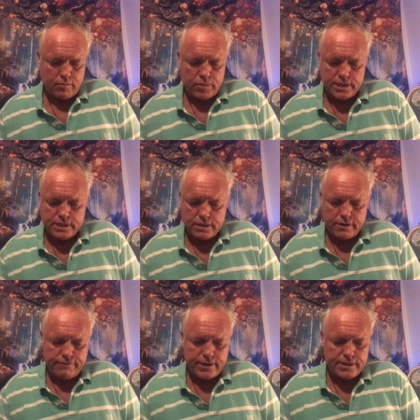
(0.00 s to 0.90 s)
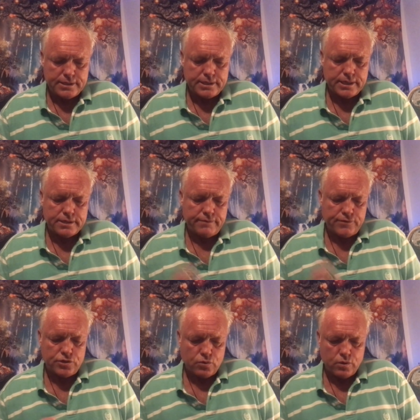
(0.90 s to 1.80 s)
Please clarify the Six of
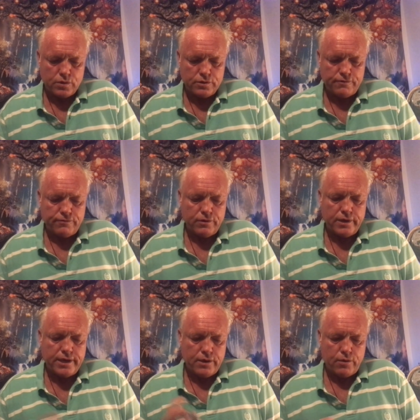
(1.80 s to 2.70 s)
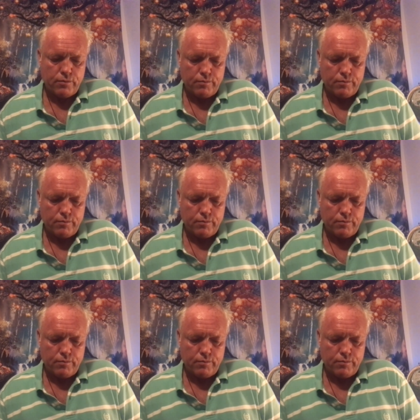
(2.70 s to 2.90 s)
Swords for Leo.